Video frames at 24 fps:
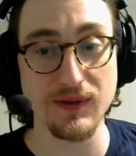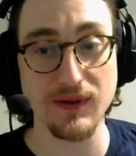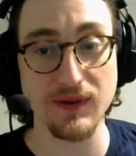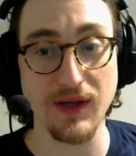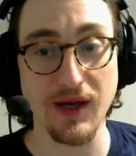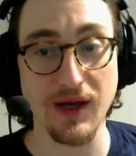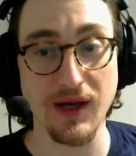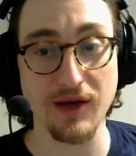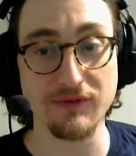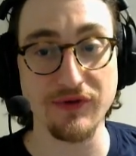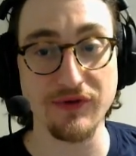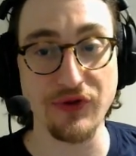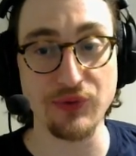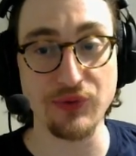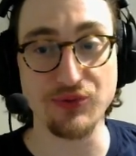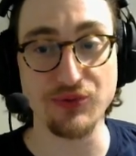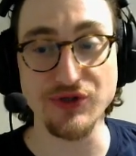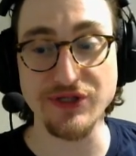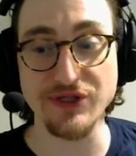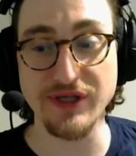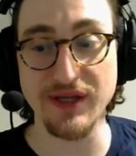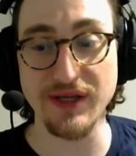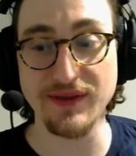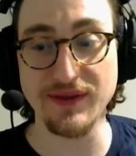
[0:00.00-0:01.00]
I'd really
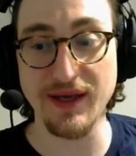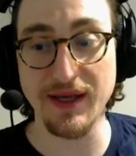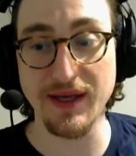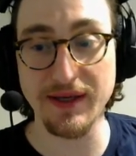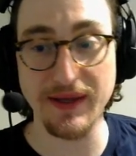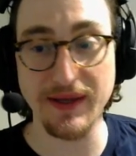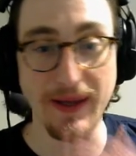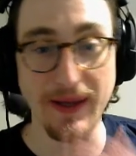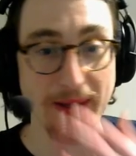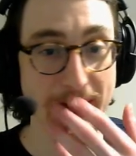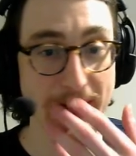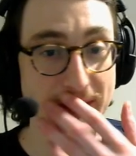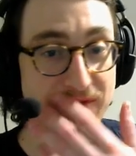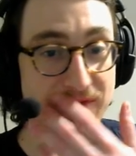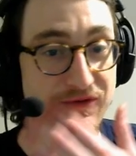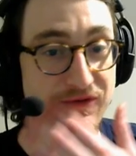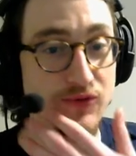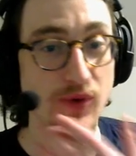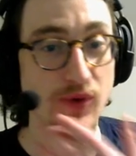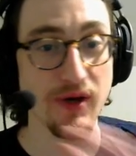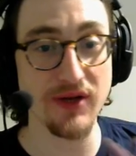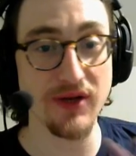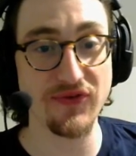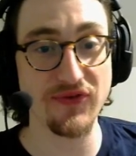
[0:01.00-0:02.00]
appreciate that. And if you
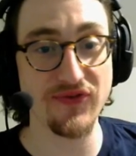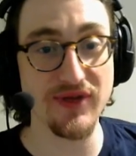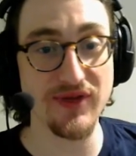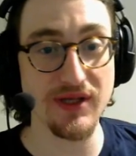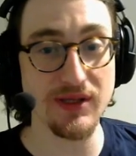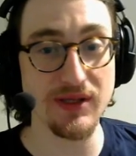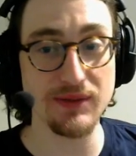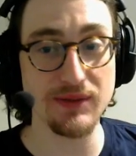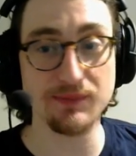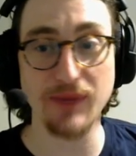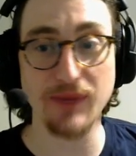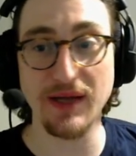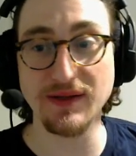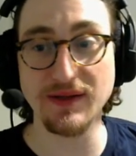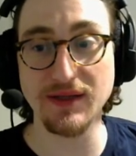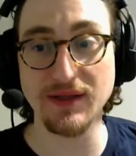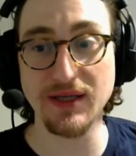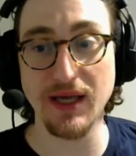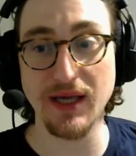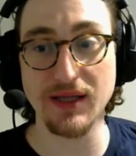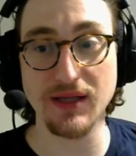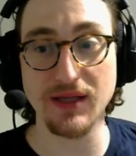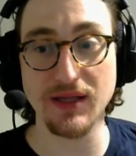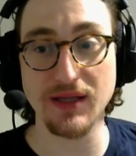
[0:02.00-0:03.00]
want to see my
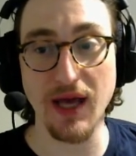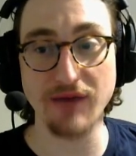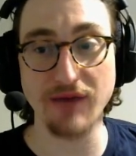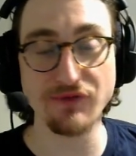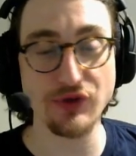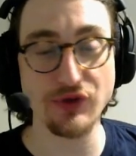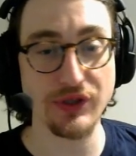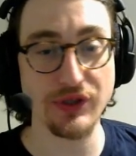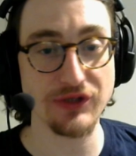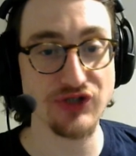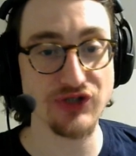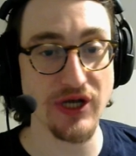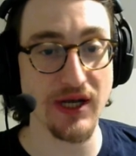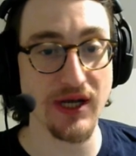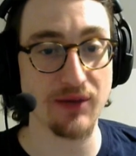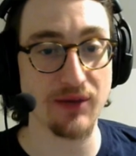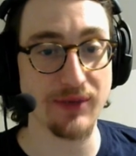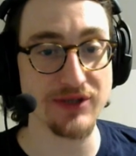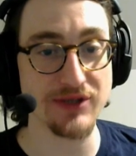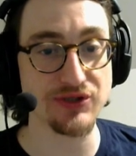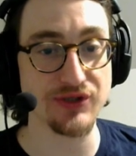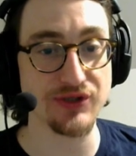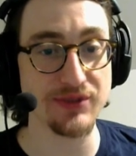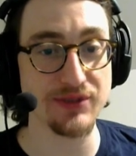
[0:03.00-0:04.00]
DK live, you can check out
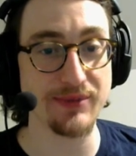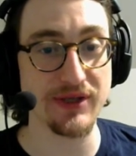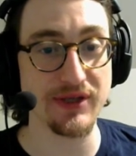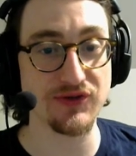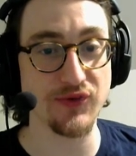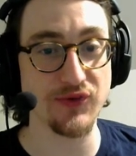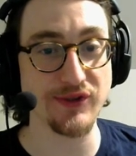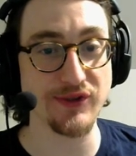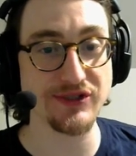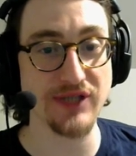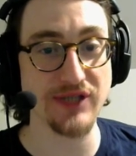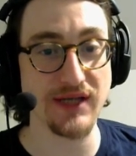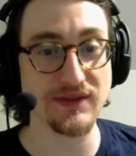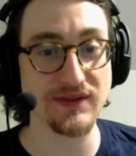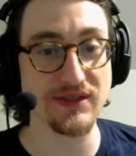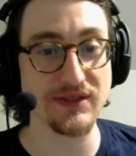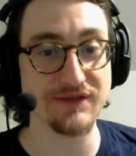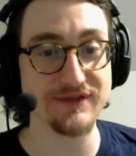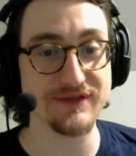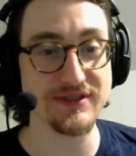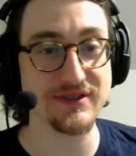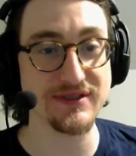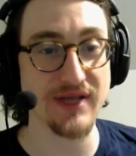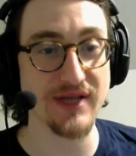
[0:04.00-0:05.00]
my stream at
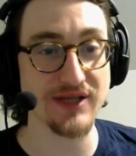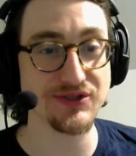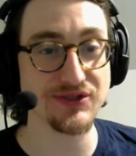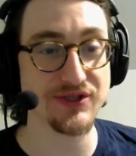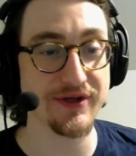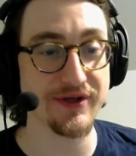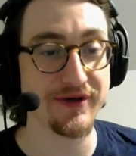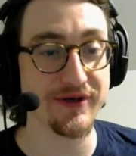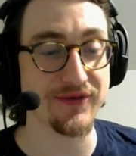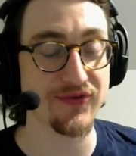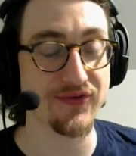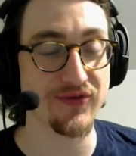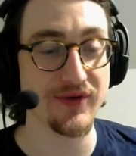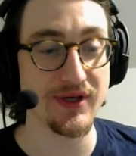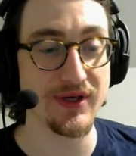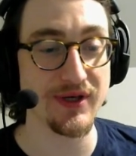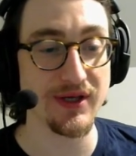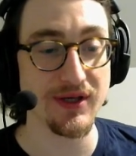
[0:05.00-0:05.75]
twitch.tv/Zaronce.